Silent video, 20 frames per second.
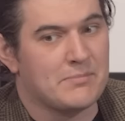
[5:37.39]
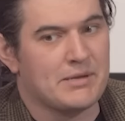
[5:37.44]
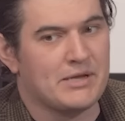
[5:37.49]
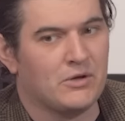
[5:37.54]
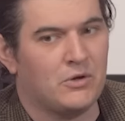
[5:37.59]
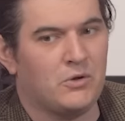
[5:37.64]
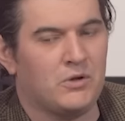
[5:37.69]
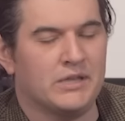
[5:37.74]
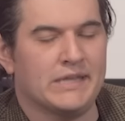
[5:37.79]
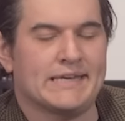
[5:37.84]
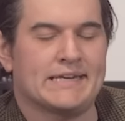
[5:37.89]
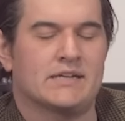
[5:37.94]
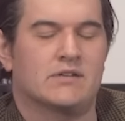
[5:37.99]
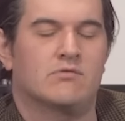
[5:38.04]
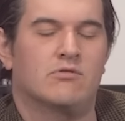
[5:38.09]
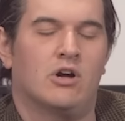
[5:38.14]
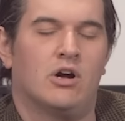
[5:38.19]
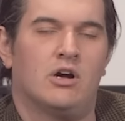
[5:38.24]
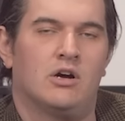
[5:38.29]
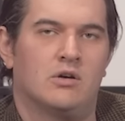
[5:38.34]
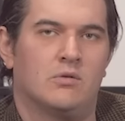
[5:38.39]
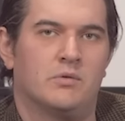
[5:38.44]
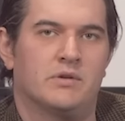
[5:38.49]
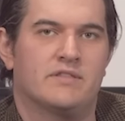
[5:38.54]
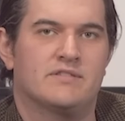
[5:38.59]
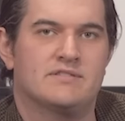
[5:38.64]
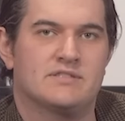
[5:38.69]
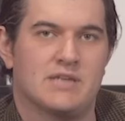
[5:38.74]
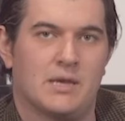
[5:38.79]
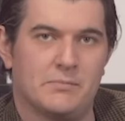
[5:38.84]
be holding it wrong
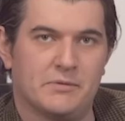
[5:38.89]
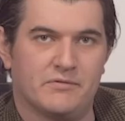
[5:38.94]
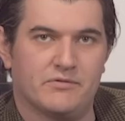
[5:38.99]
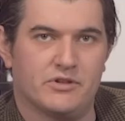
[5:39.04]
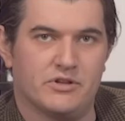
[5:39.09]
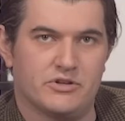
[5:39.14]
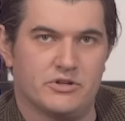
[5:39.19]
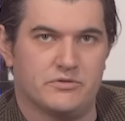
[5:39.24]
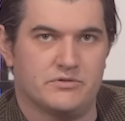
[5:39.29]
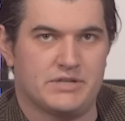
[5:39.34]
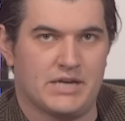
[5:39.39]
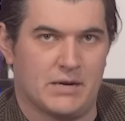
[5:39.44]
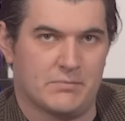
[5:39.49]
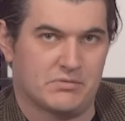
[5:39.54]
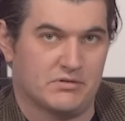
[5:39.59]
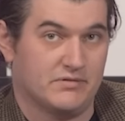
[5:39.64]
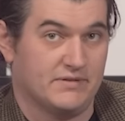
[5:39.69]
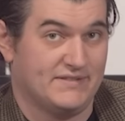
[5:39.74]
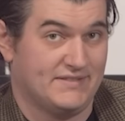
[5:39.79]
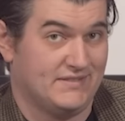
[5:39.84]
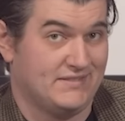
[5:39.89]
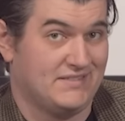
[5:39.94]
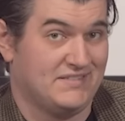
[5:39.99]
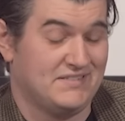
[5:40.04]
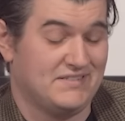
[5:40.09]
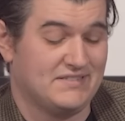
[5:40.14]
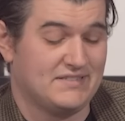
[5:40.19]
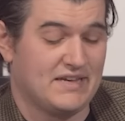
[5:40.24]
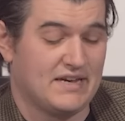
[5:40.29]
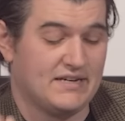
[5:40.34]
with some of the new
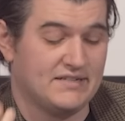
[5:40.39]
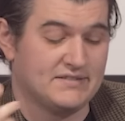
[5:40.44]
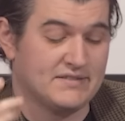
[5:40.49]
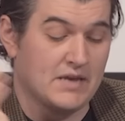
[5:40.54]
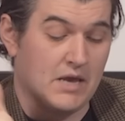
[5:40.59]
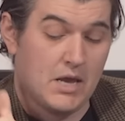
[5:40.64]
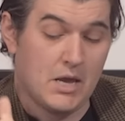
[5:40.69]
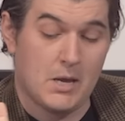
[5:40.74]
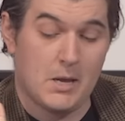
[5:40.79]
tamper-resistant designs,